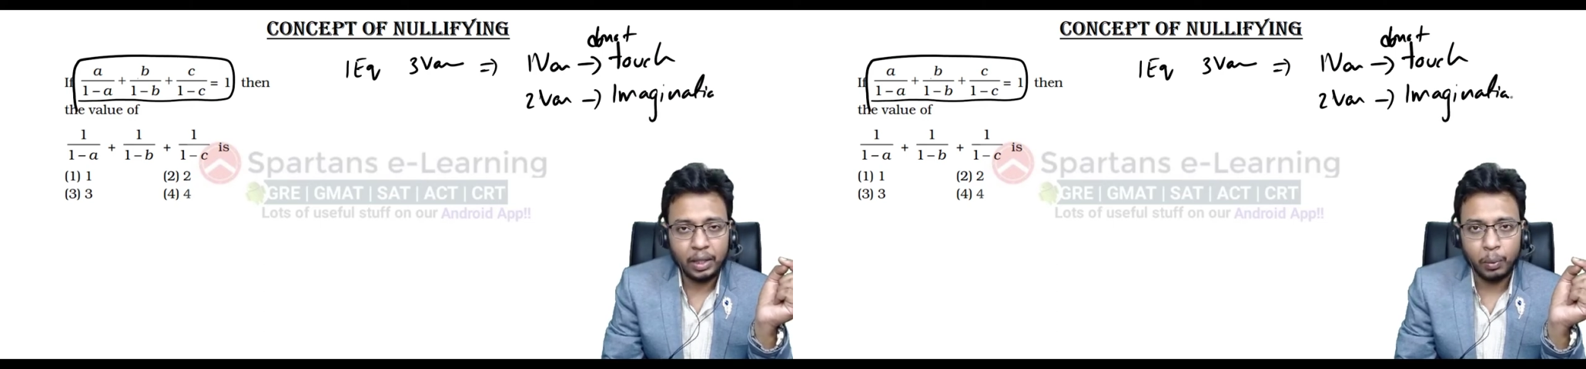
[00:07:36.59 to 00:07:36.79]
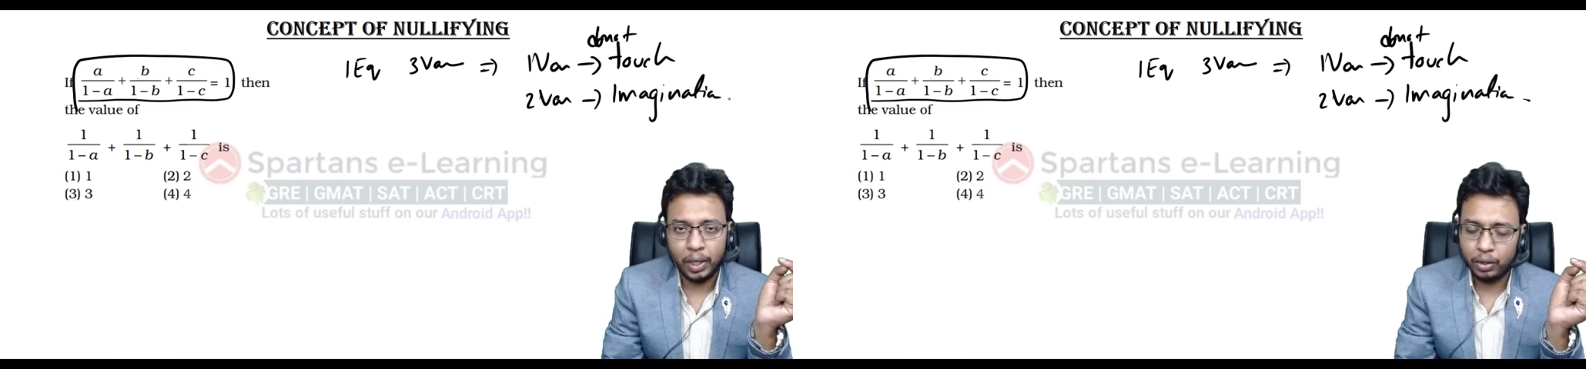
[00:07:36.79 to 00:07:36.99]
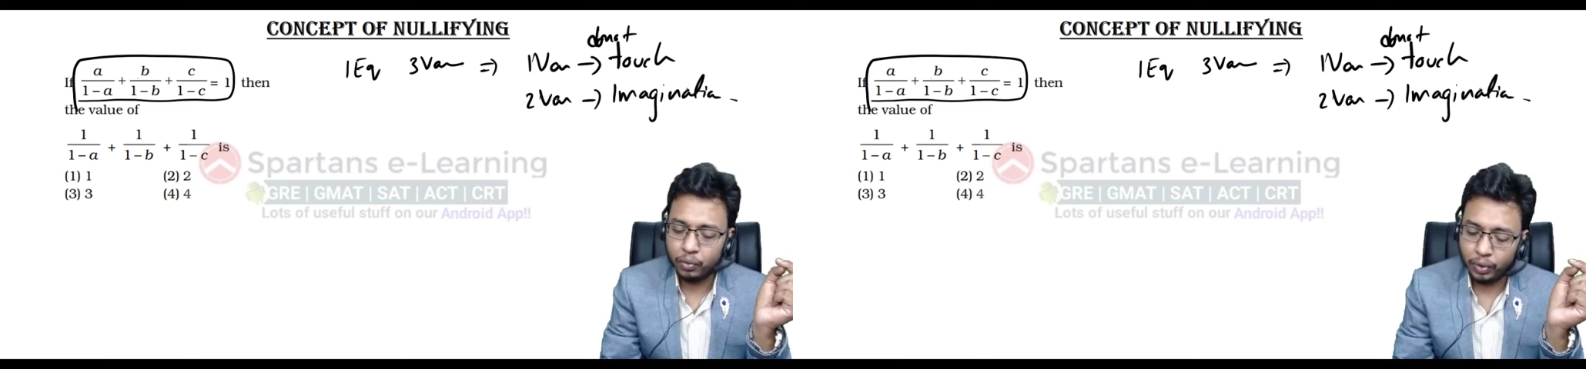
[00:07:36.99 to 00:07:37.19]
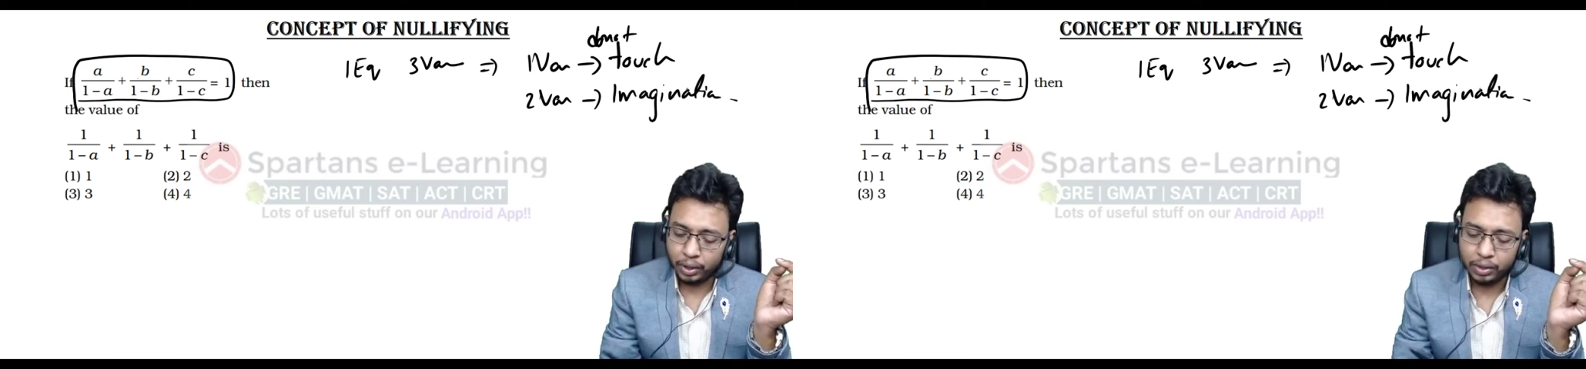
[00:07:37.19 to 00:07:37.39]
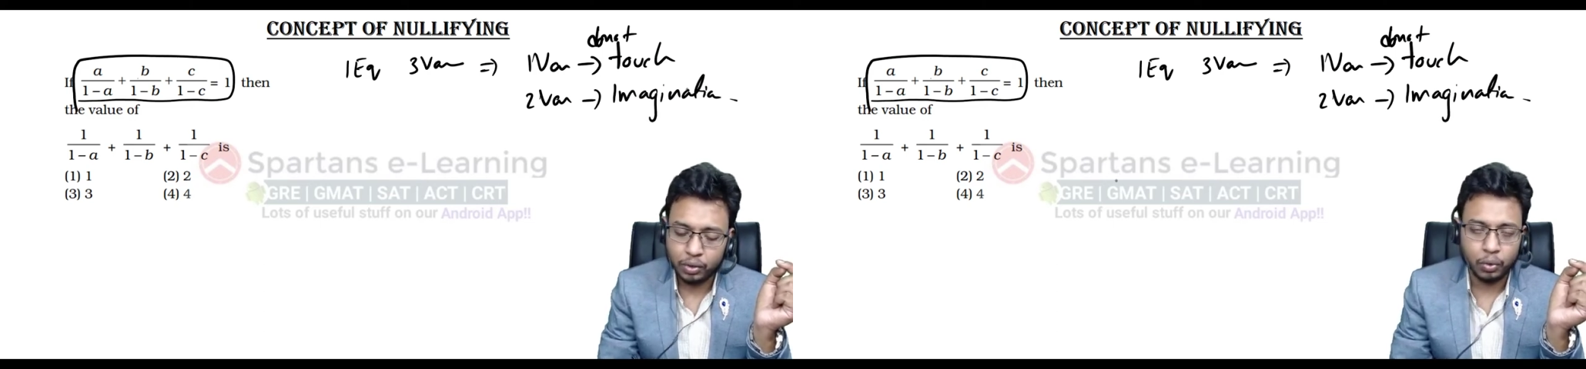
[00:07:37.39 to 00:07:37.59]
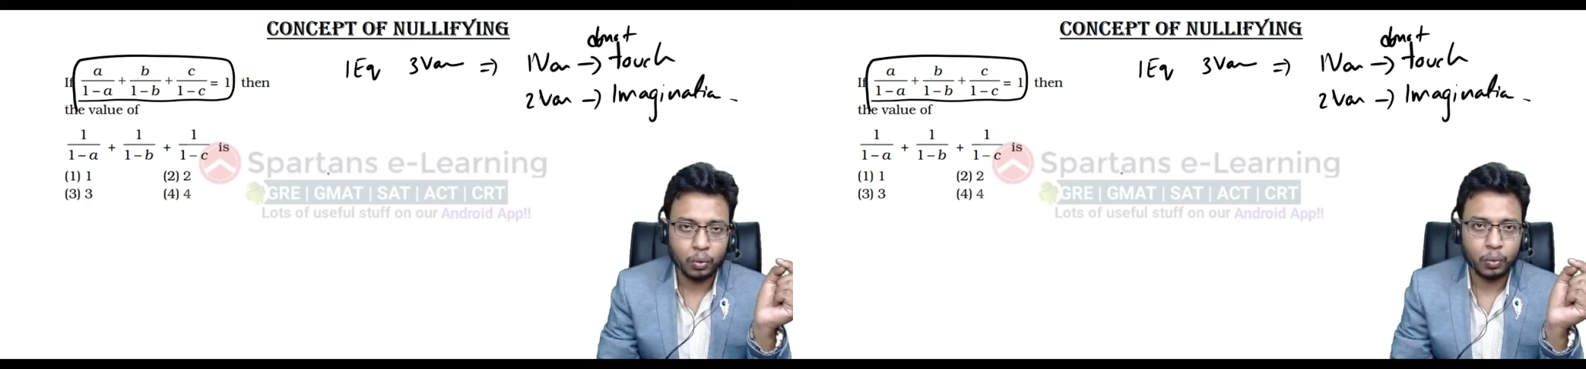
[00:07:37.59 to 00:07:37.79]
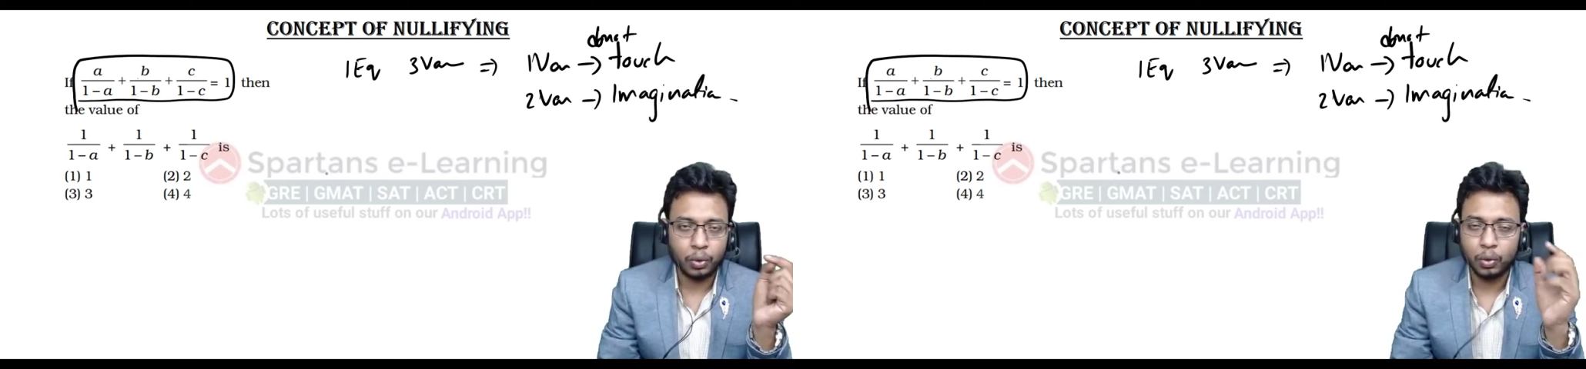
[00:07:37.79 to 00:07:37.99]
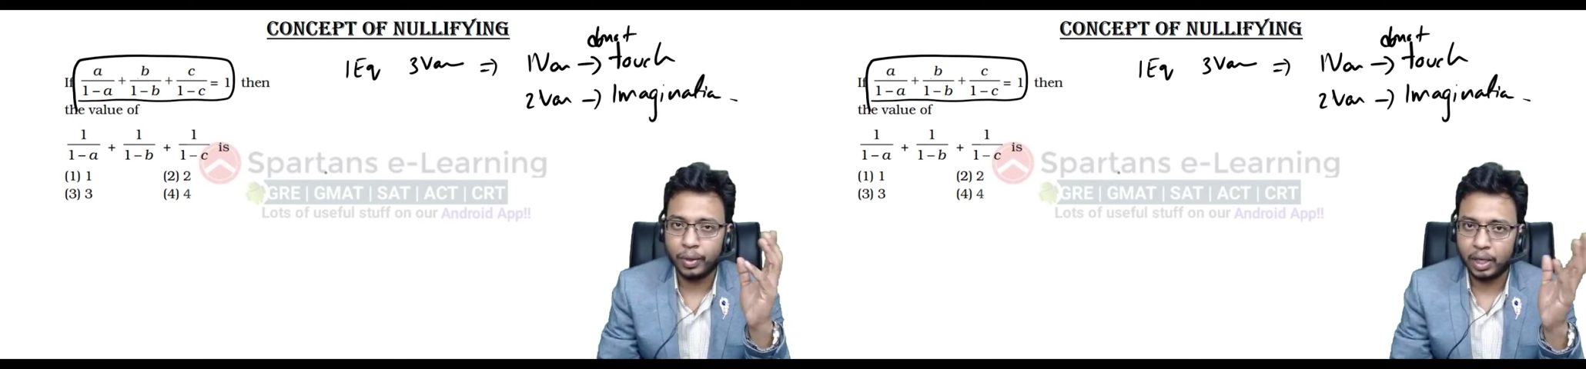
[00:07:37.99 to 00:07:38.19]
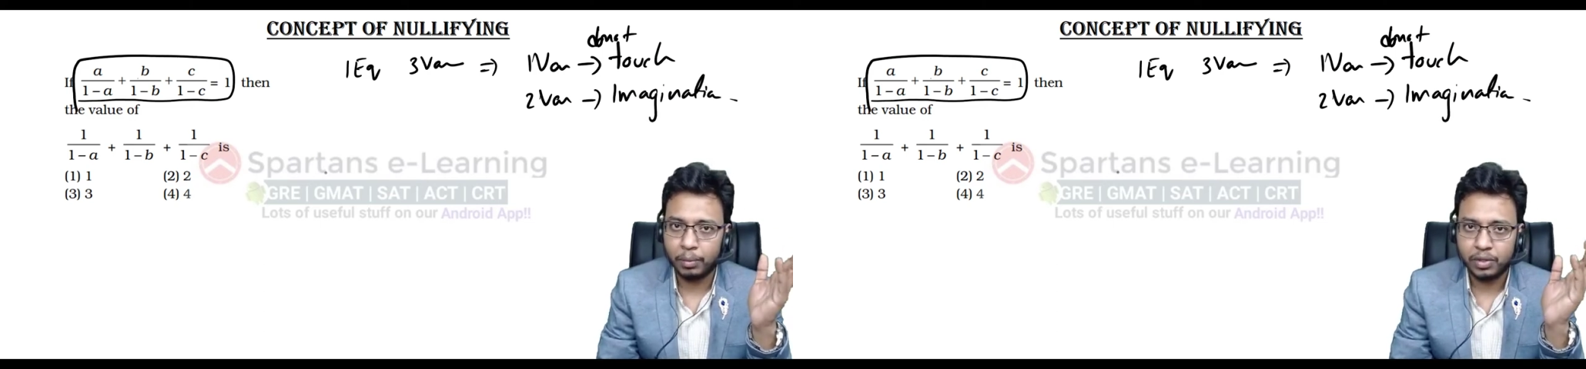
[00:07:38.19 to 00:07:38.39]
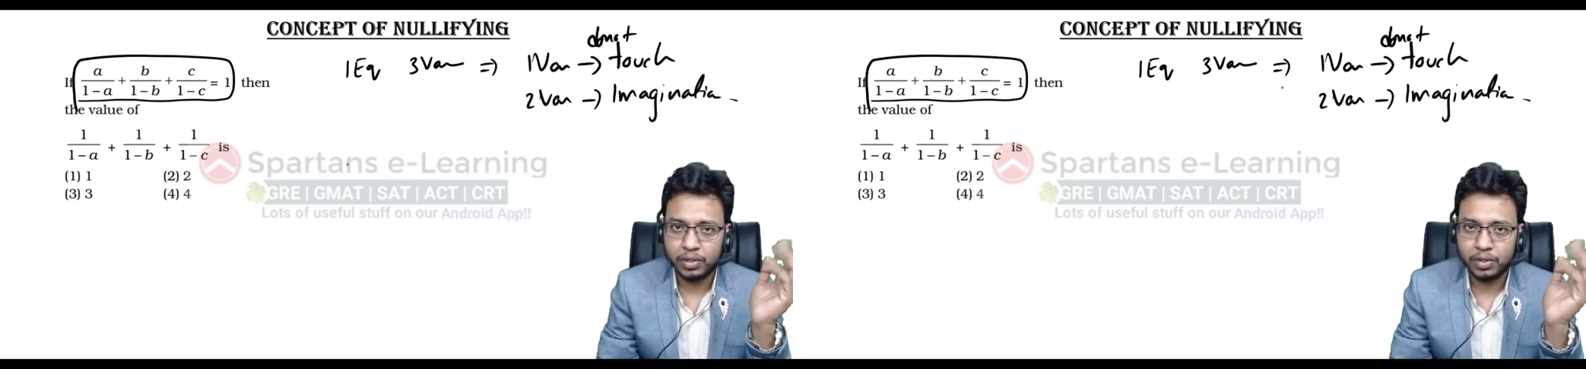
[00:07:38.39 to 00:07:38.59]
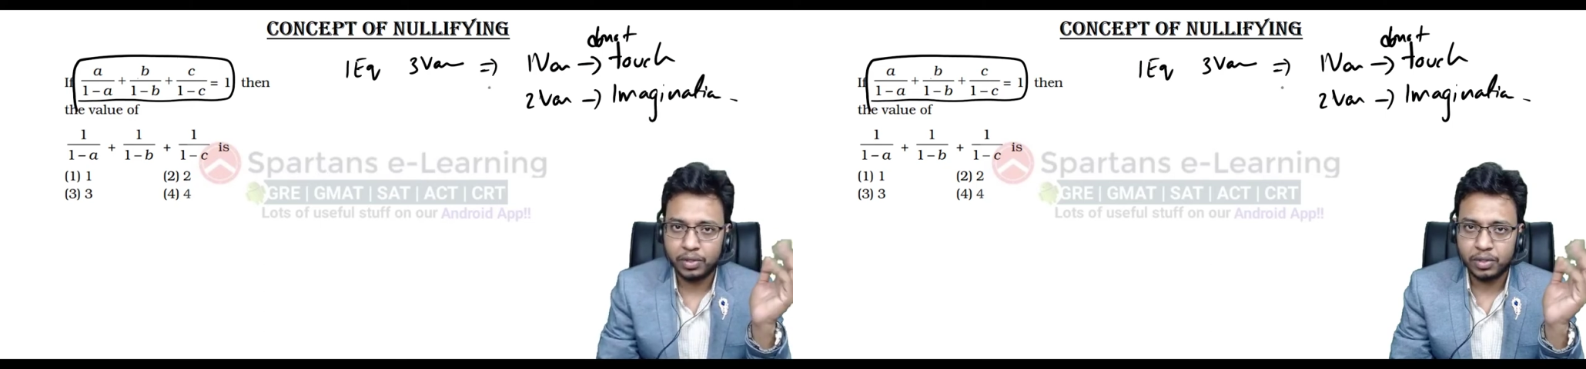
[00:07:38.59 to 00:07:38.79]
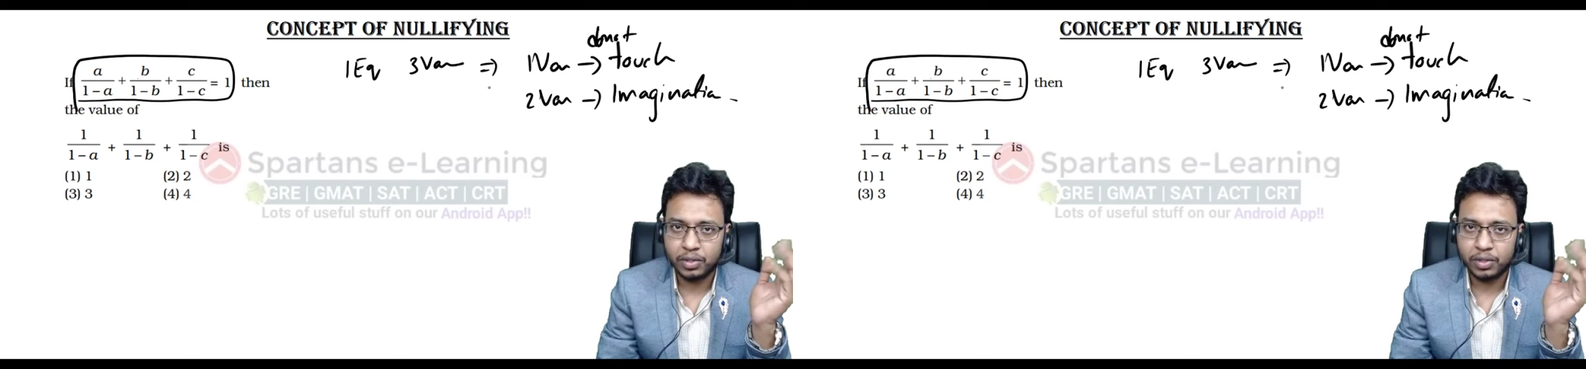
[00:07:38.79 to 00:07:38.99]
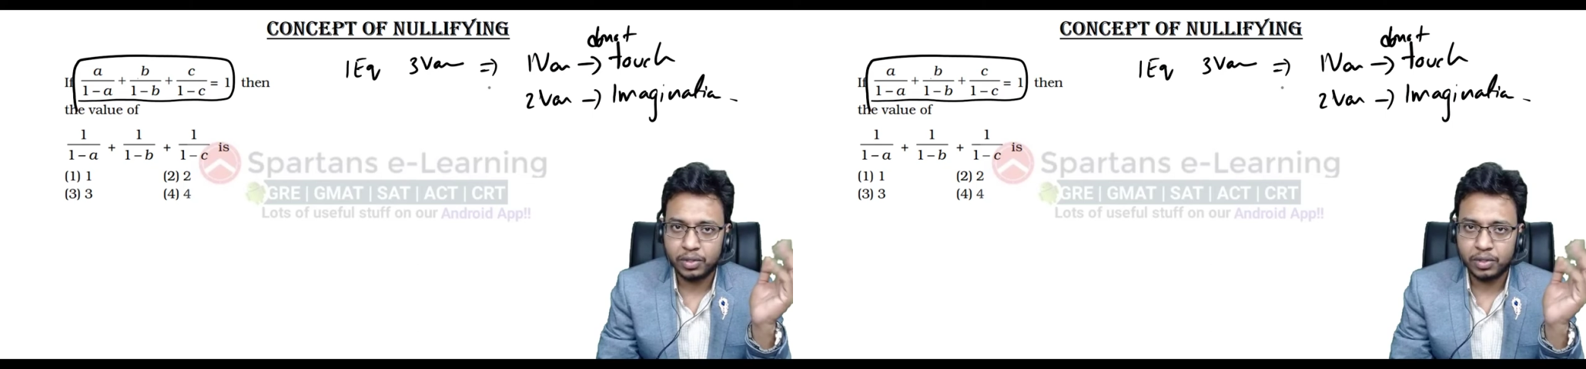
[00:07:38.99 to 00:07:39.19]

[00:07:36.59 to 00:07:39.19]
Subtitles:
value for these two variables, understand?